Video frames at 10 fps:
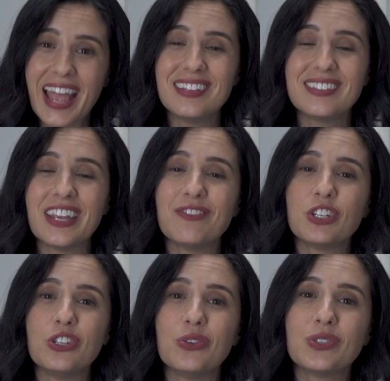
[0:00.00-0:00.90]
and safe
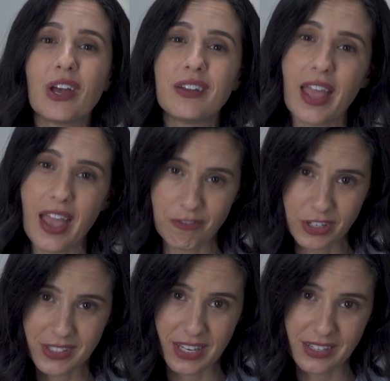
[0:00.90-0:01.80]
to use on
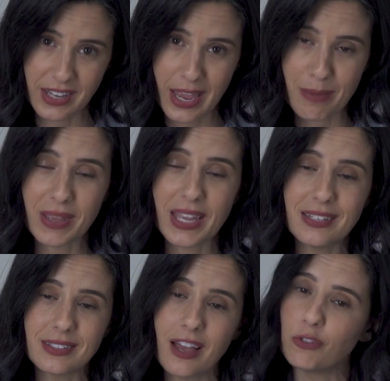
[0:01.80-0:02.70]
every skin type.
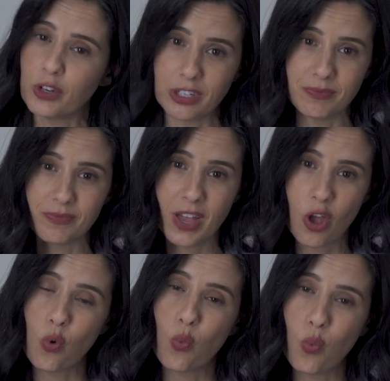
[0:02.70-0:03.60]
It's unreal.
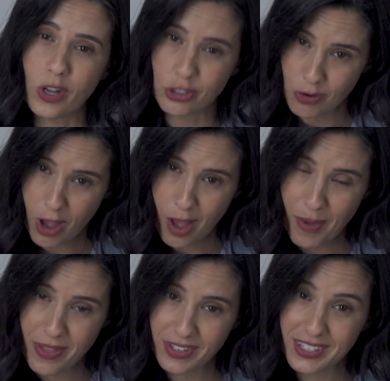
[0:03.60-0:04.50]
Once you
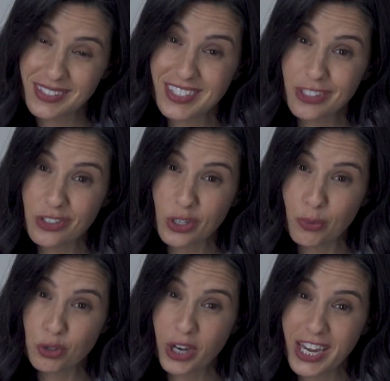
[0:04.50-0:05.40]
hop on the Castile
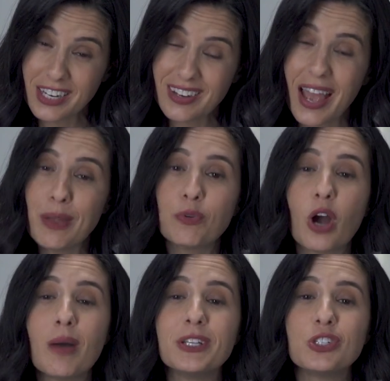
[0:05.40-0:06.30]
soap train, I
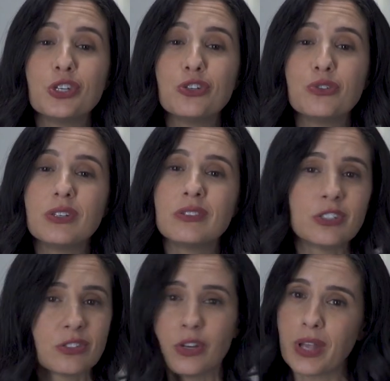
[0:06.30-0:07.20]
promise you,
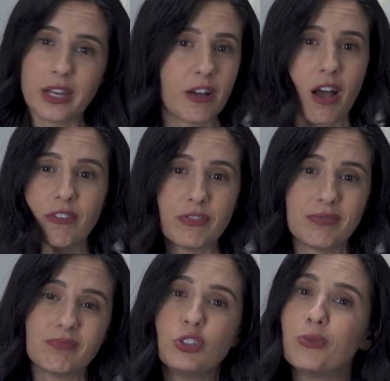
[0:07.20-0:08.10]
there's no getting
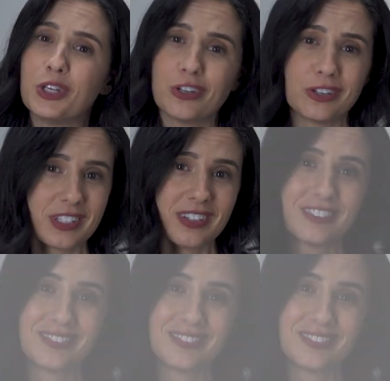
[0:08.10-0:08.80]
off. You'll be hooked.